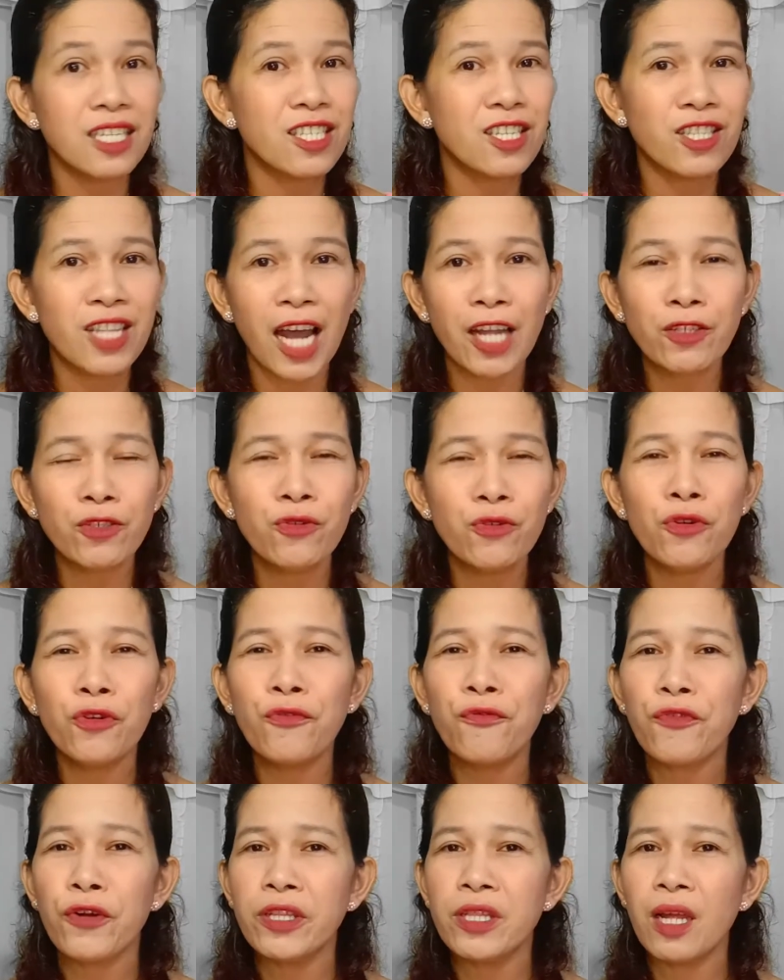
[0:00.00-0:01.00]
that is
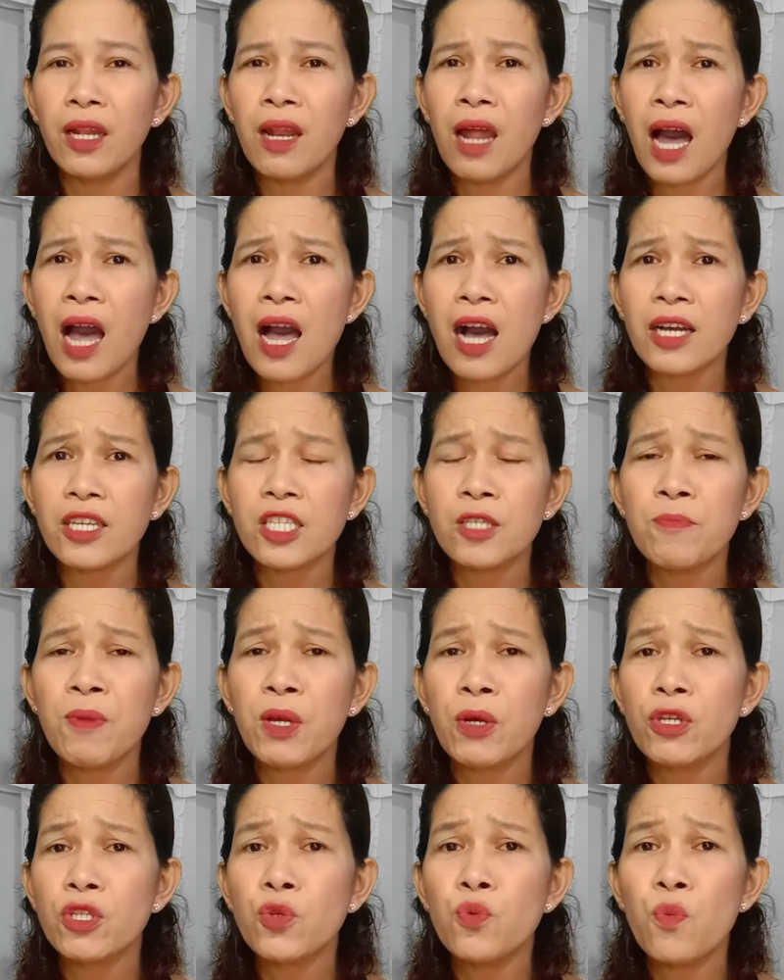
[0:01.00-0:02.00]
not good for the
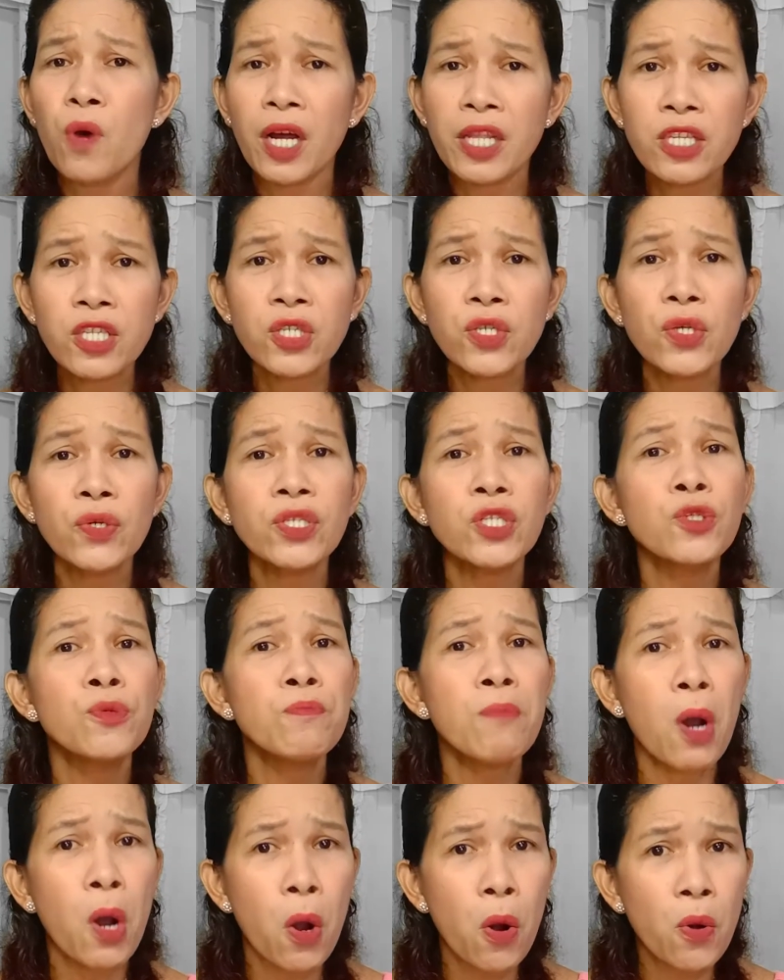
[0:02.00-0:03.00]
lungs because once
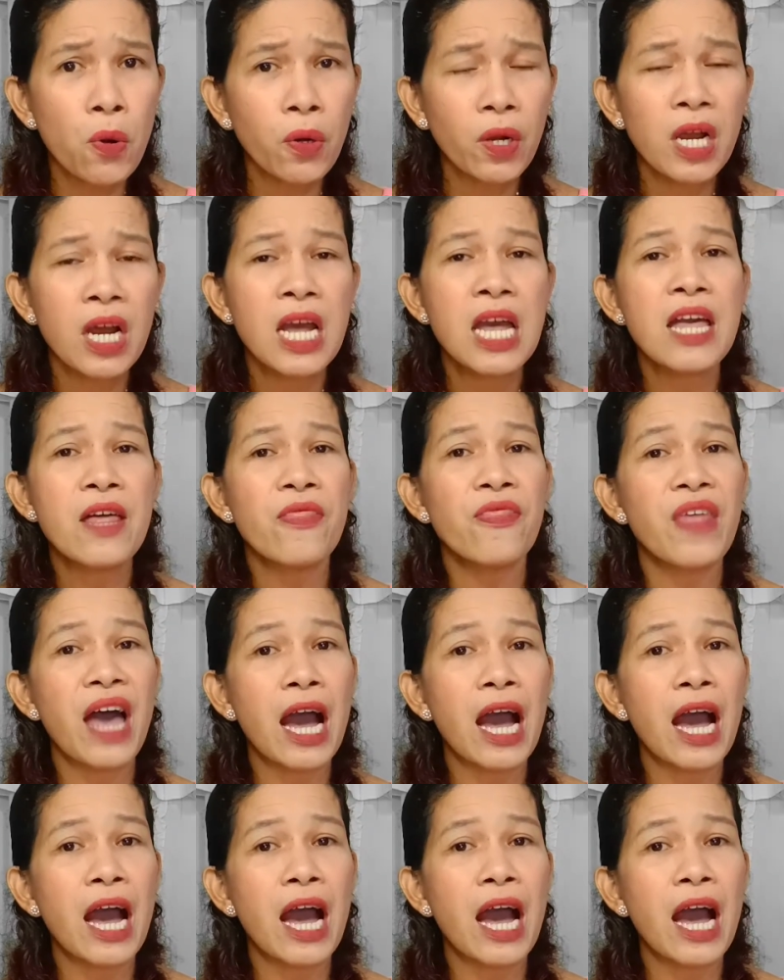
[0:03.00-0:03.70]
you smoke,